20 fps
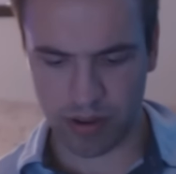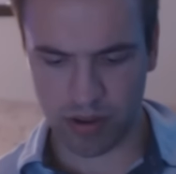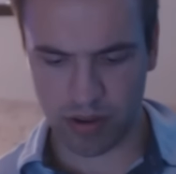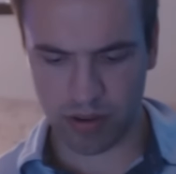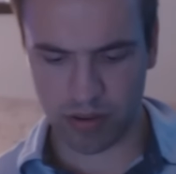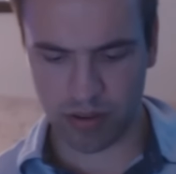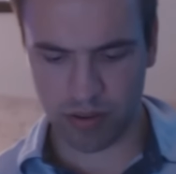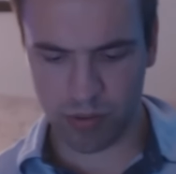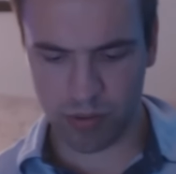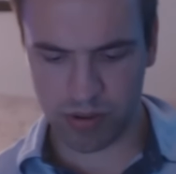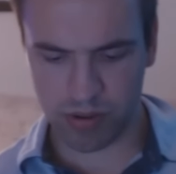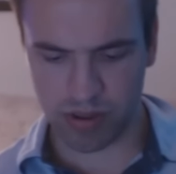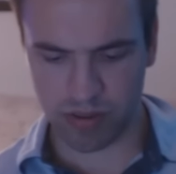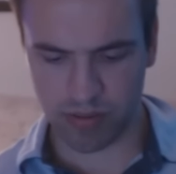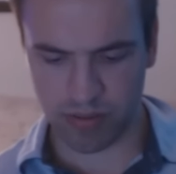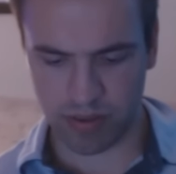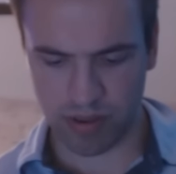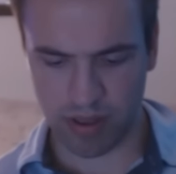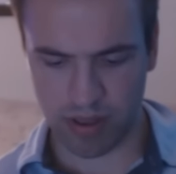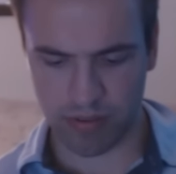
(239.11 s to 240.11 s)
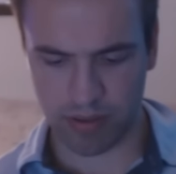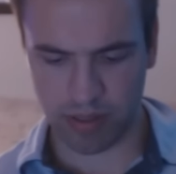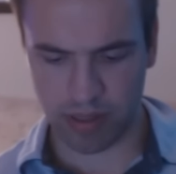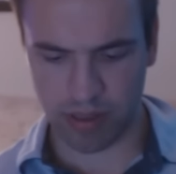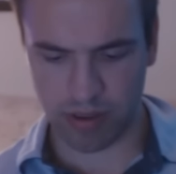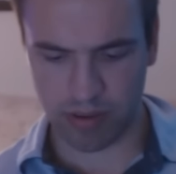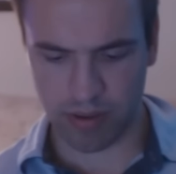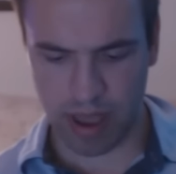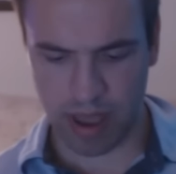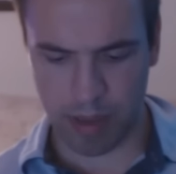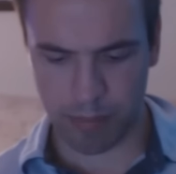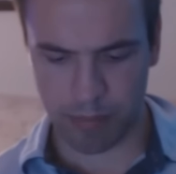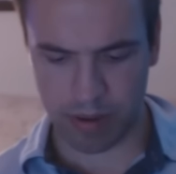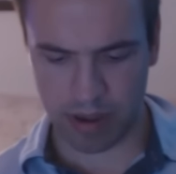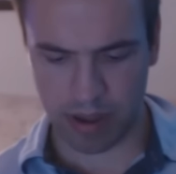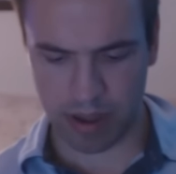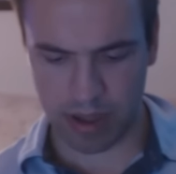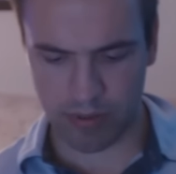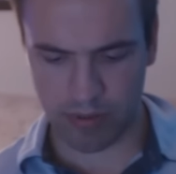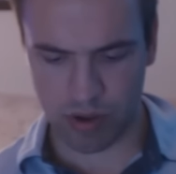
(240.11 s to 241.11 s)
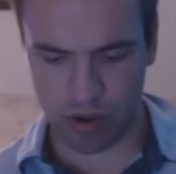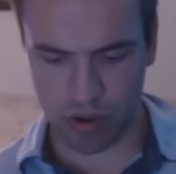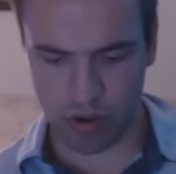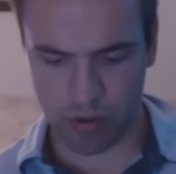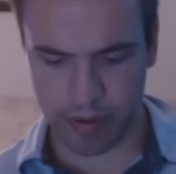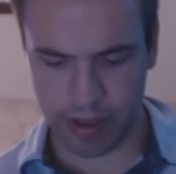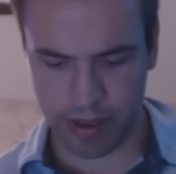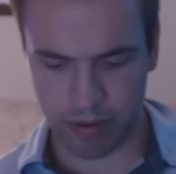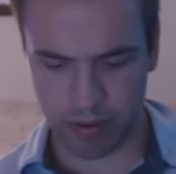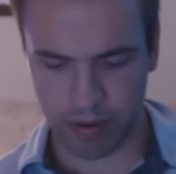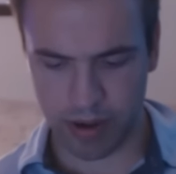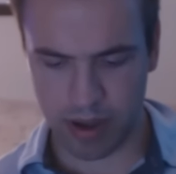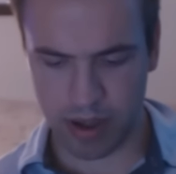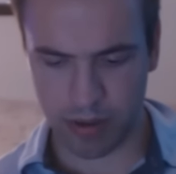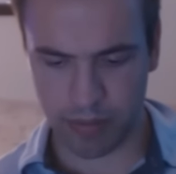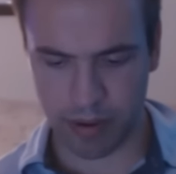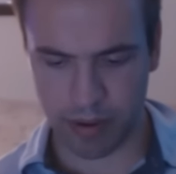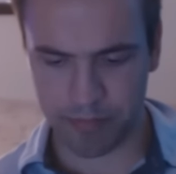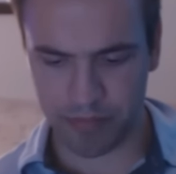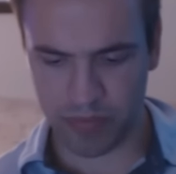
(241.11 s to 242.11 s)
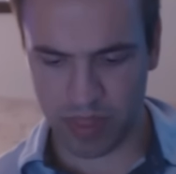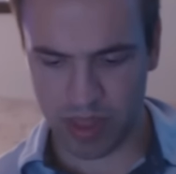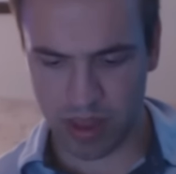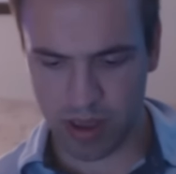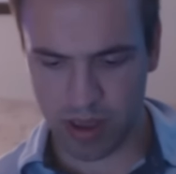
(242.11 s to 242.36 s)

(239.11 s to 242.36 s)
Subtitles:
There's all sorts of stuff in this app I didn't even know about. Anyway,